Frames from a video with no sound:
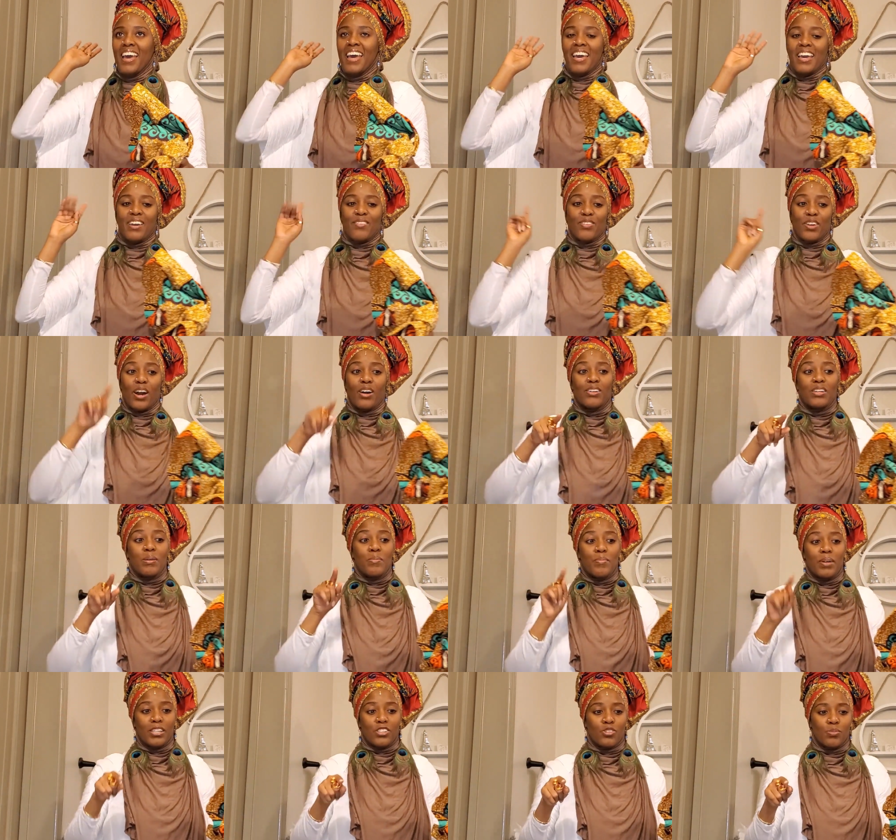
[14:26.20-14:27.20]
If y'all need
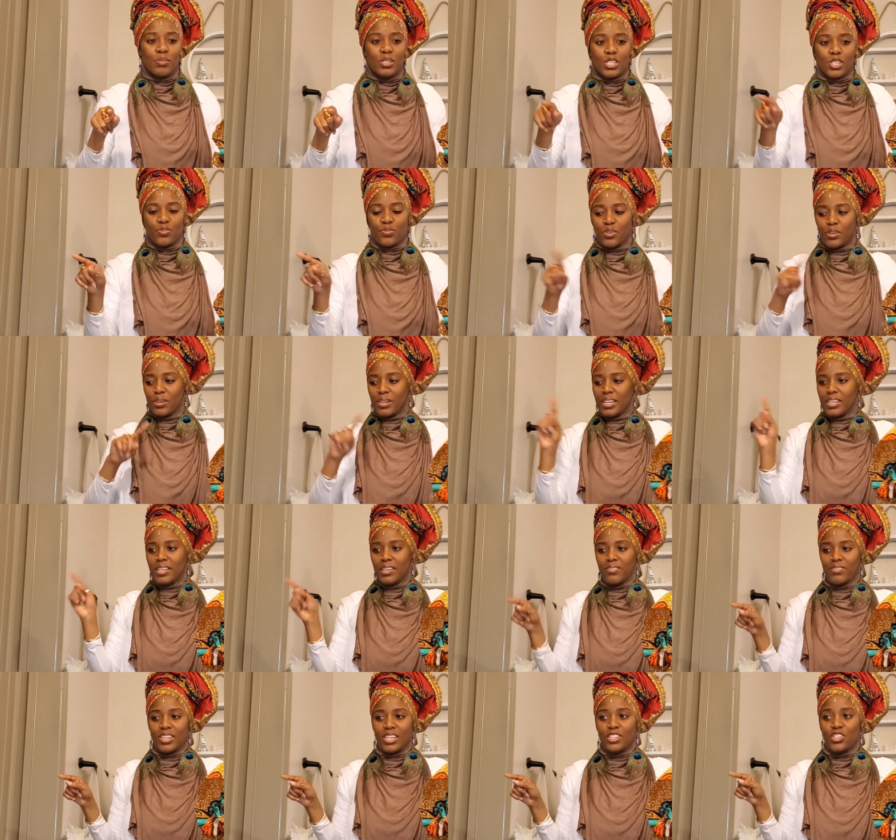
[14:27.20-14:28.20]
measurements for any
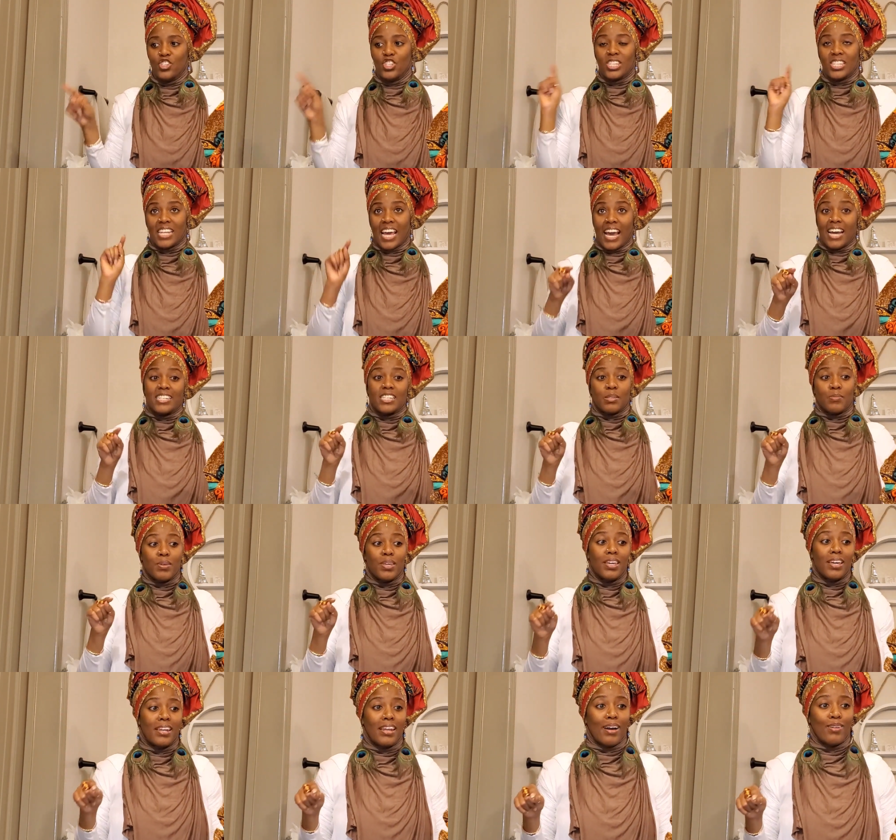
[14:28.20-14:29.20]
of these, just ask
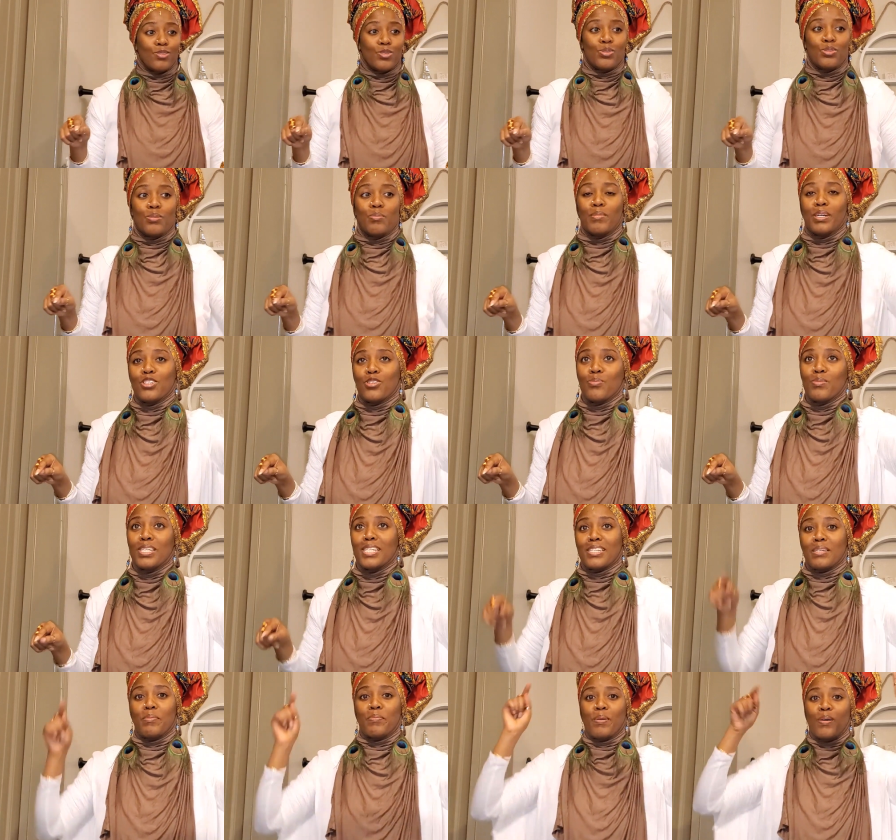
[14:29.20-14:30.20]
me and I'll do the
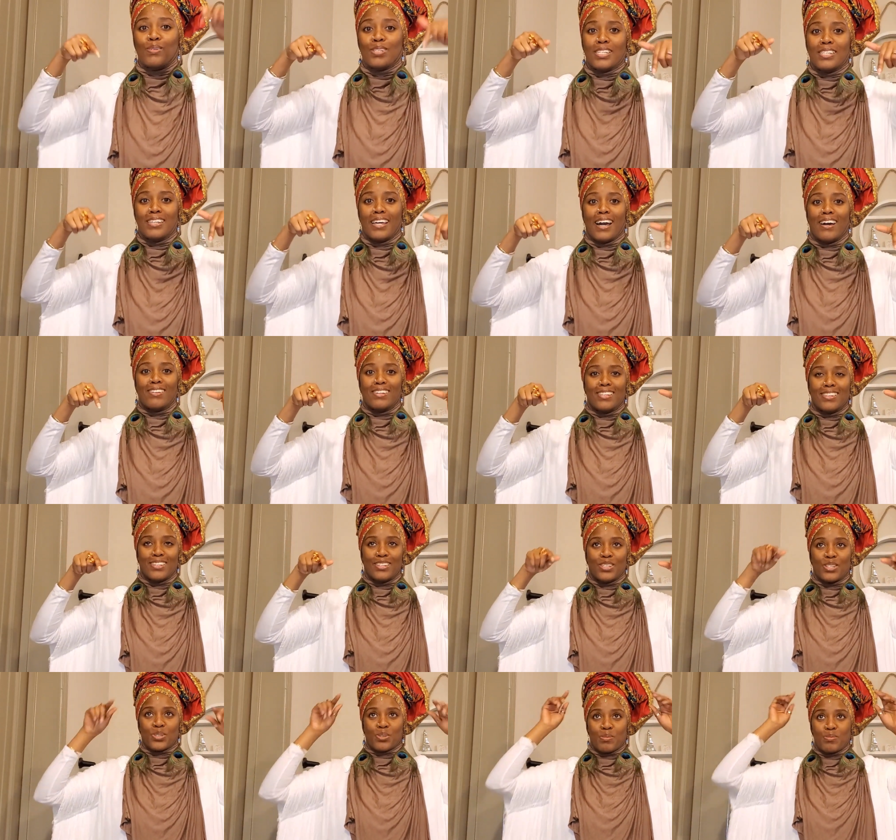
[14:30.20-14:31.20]
measurements and post it down in the
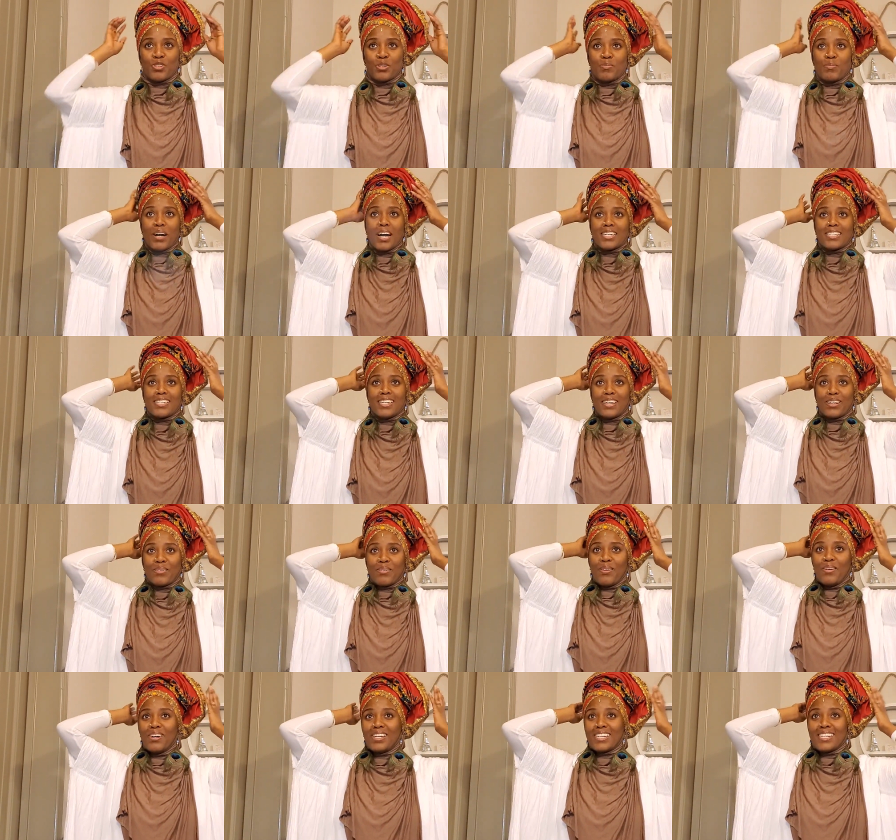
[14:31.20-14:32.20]
description box later
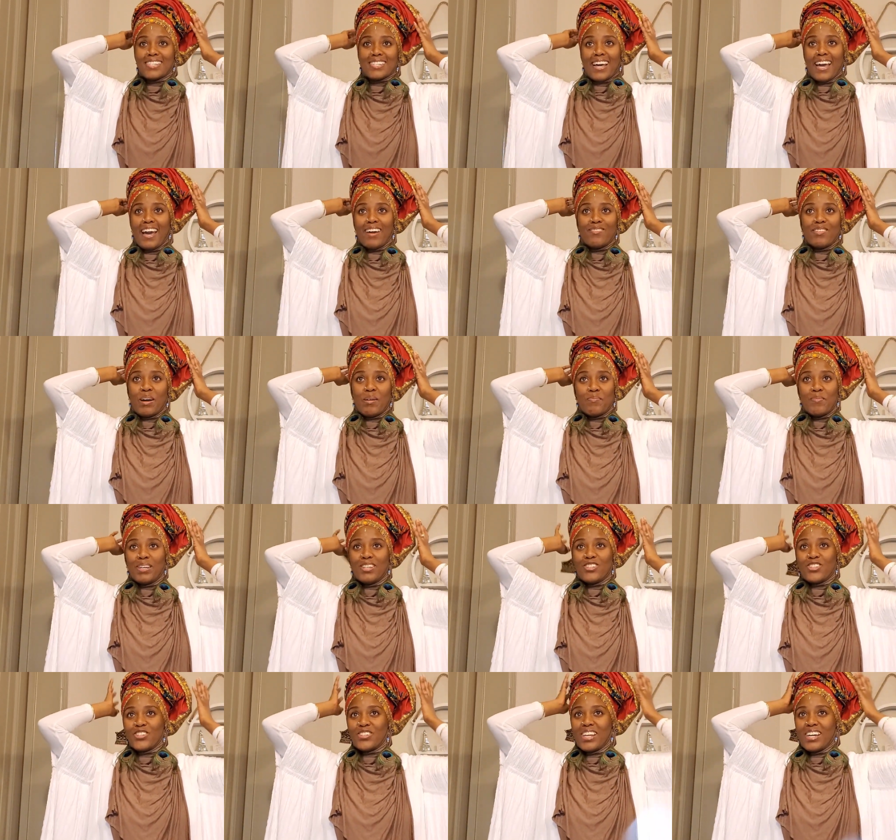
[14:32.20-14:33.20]
on, because I have not
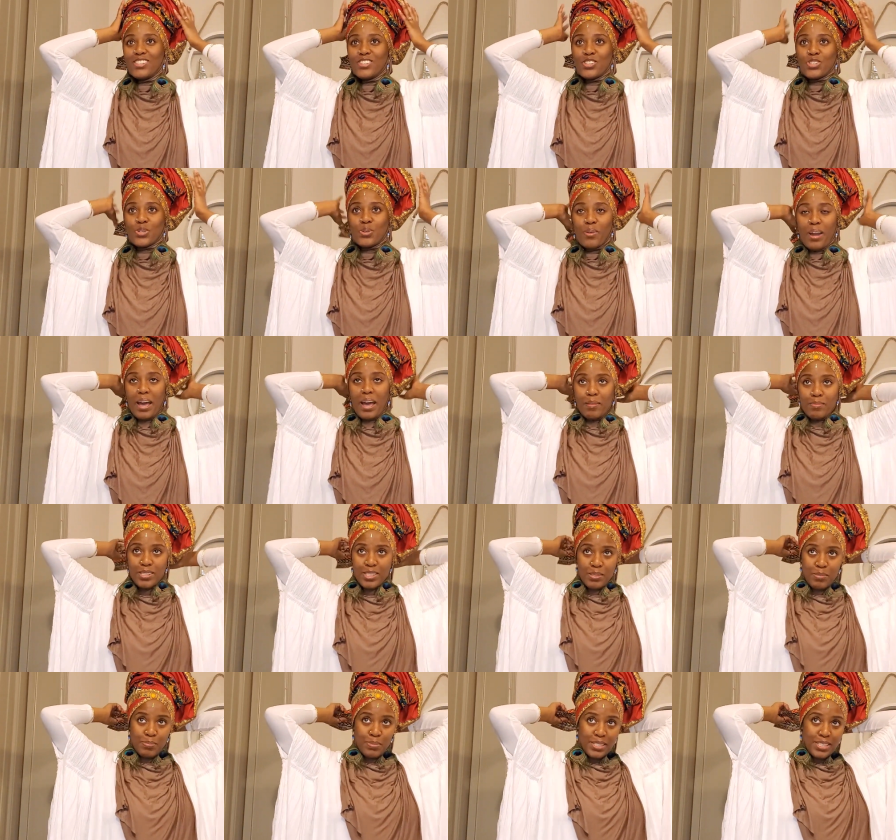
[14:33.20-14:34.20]
measured. I just grabbed
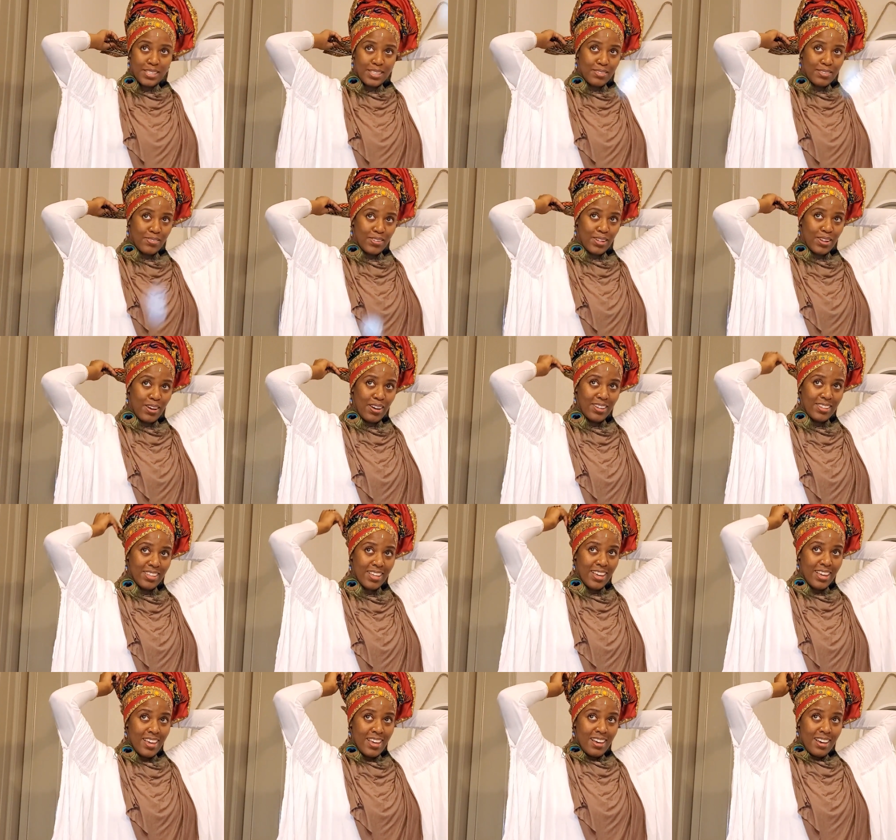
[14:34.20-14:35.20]
some pieces of cloth.
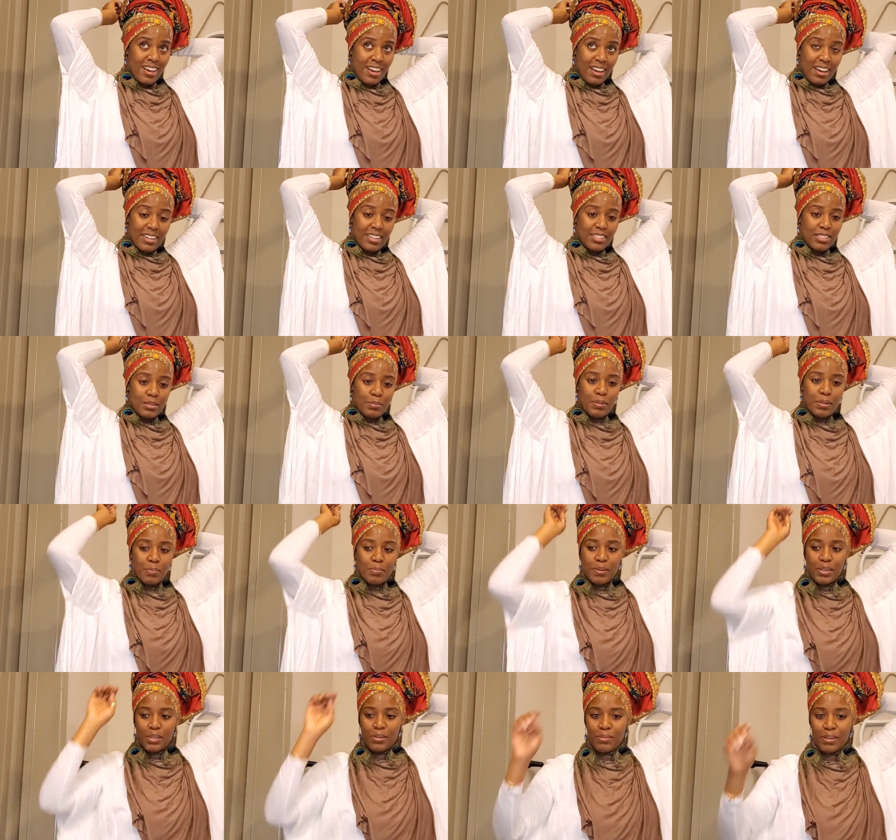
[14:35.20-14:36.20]
I need to put a
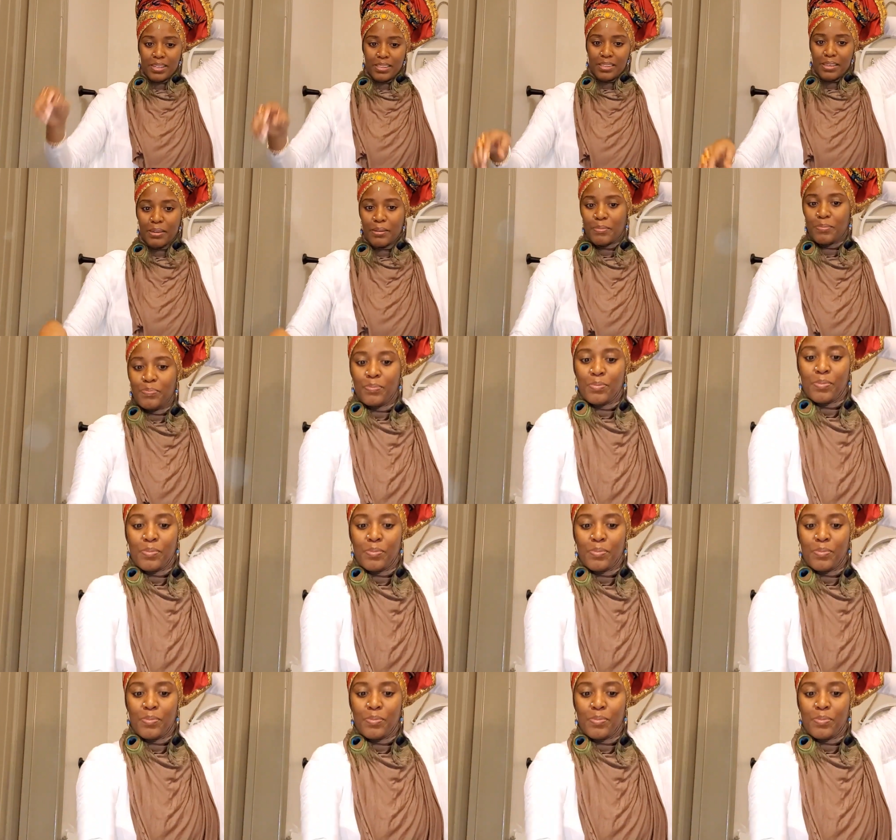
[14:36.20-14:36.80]
pin right there.